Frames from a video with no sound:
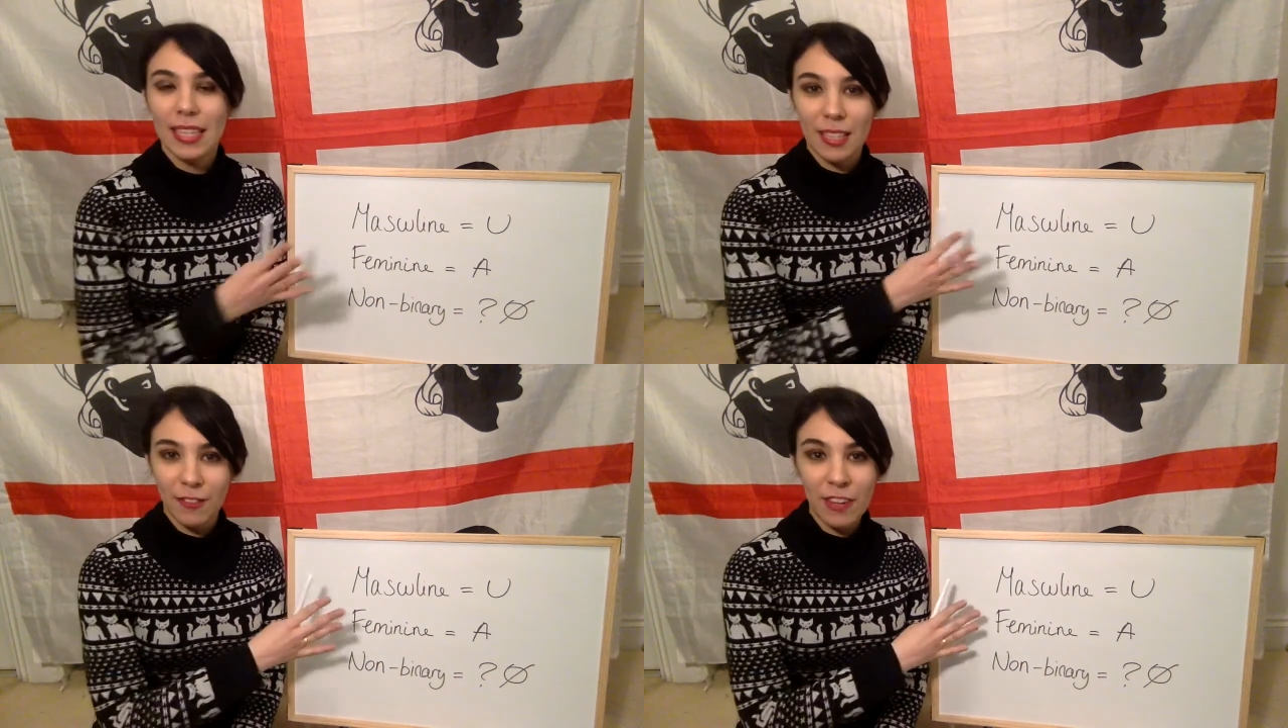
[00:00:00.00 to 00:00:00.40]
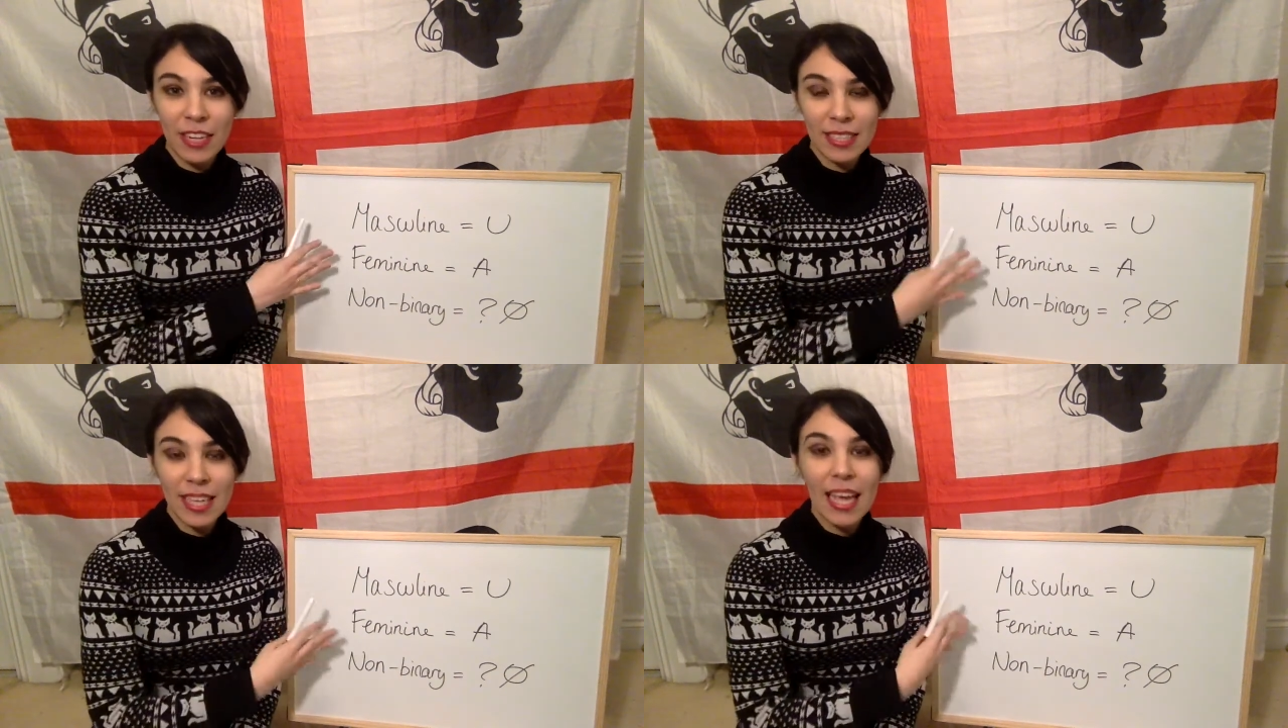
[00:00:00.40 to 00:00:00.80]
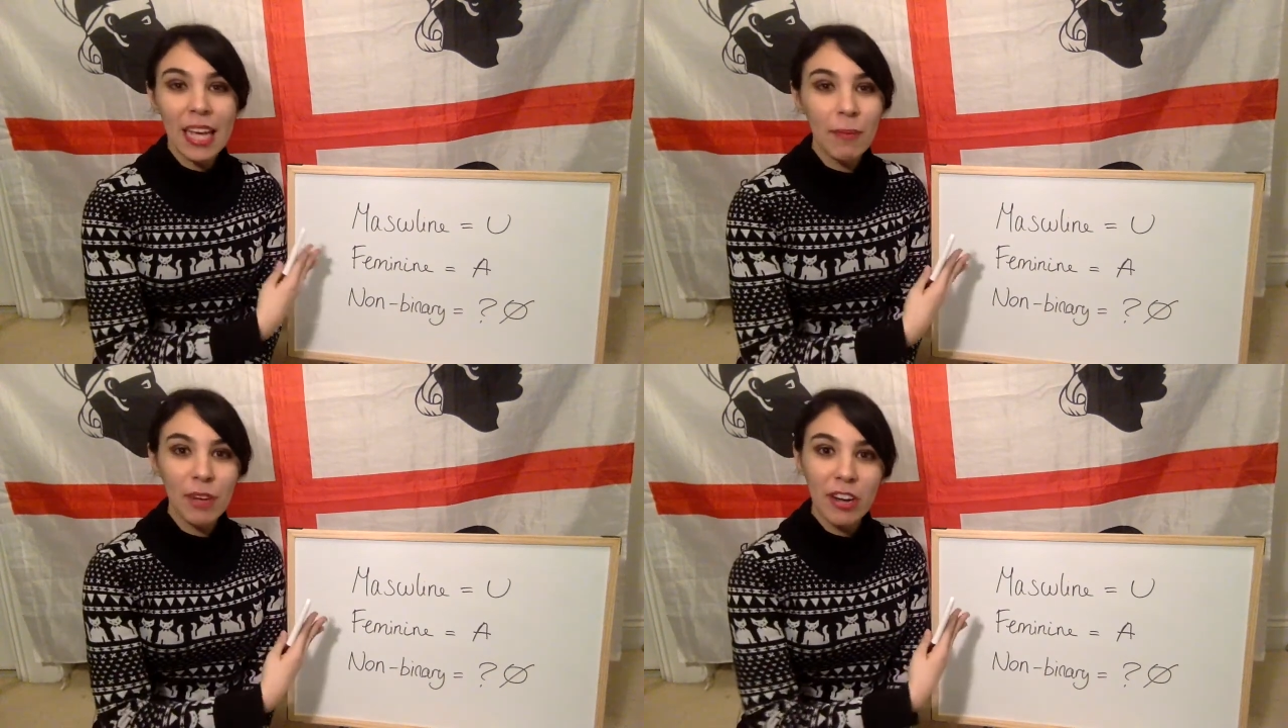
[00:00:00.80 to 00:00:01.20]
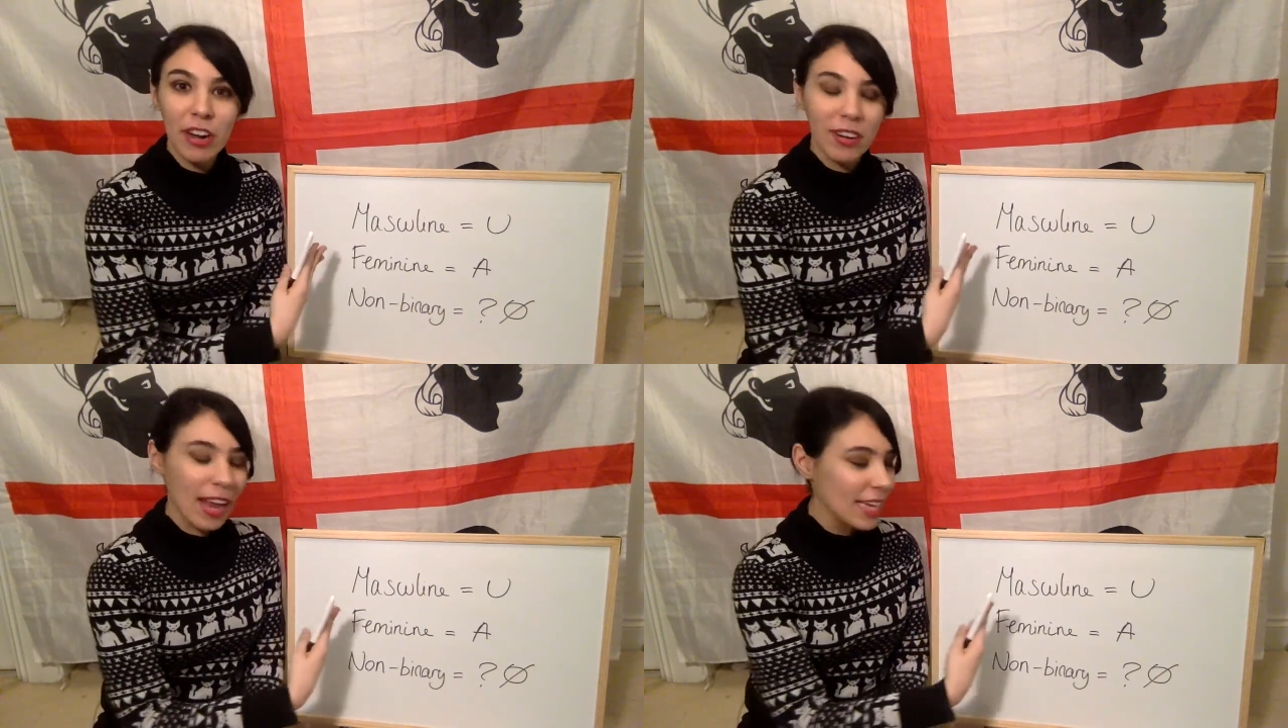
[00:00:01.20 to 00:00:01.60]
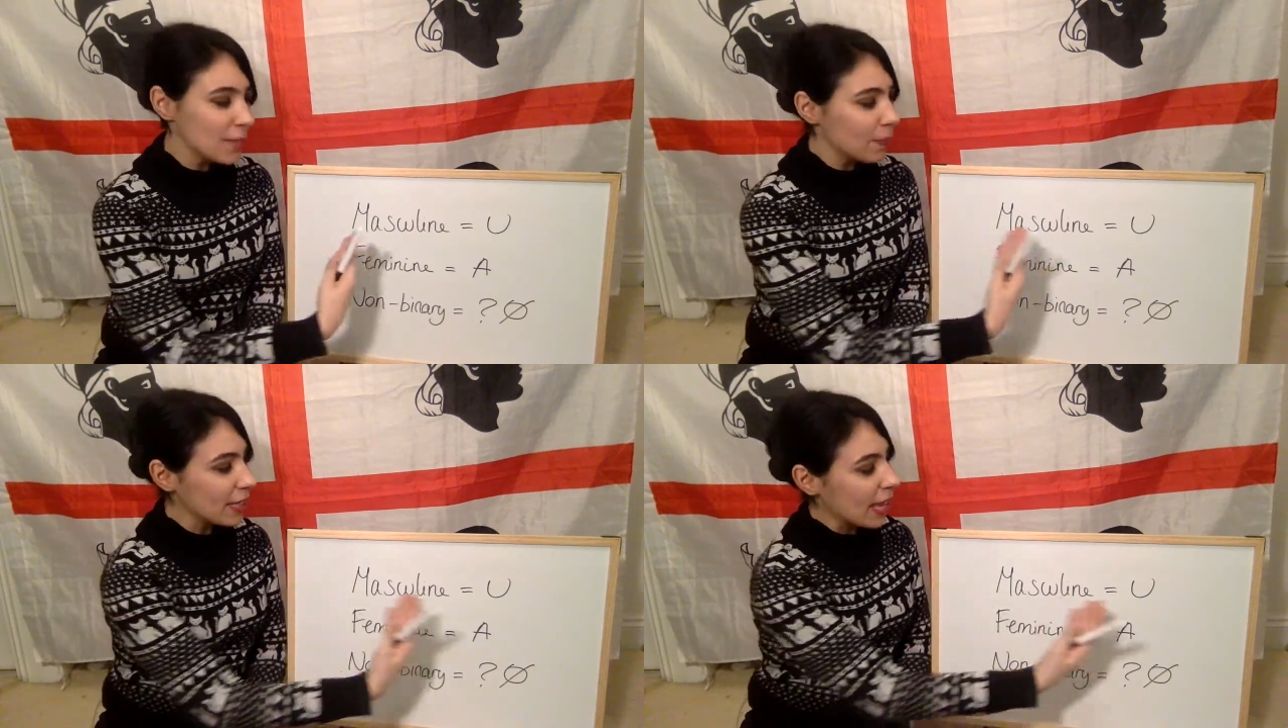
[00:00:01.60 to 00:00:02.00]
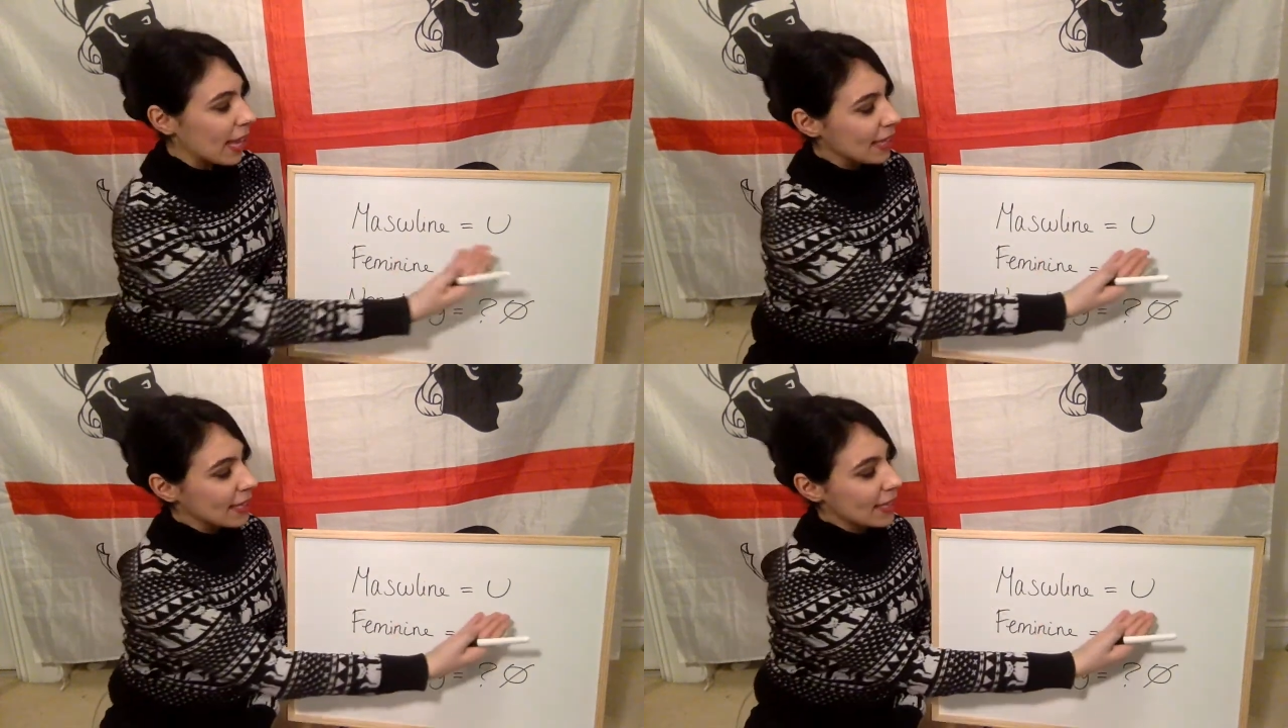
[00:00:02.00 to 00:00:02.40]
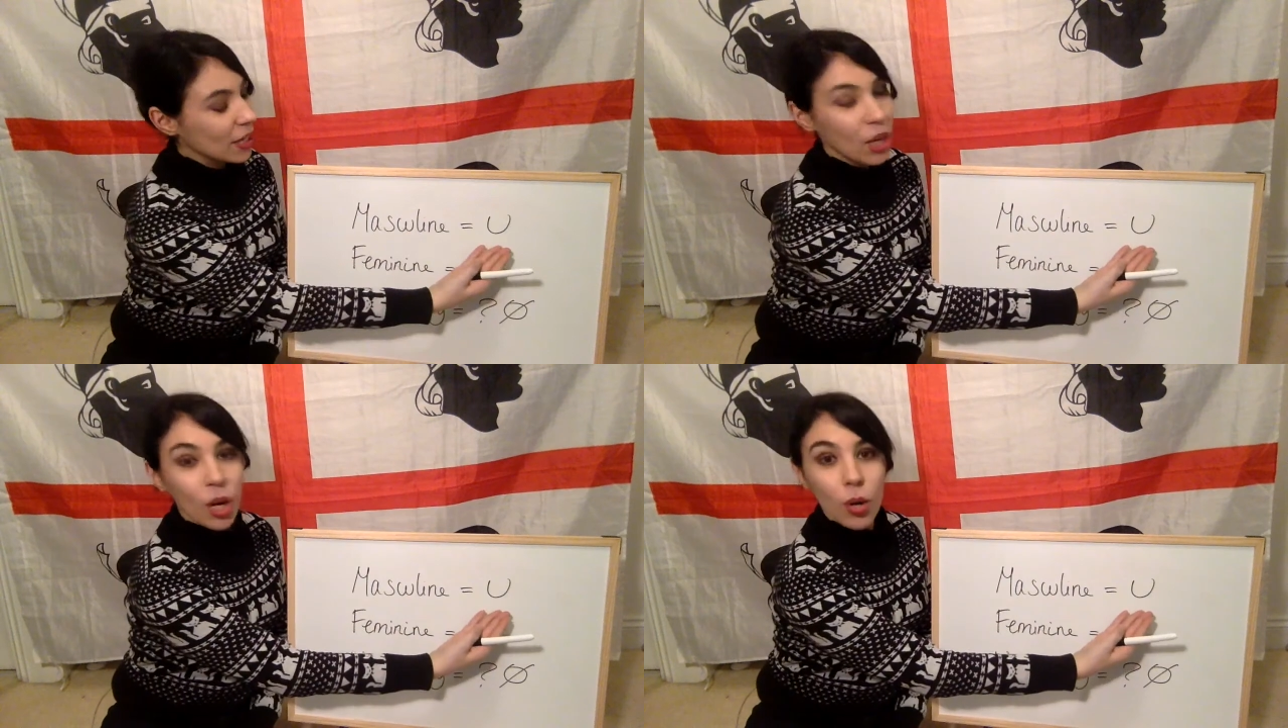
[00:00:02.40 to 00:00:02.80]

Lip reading: The first can be recognized by the ending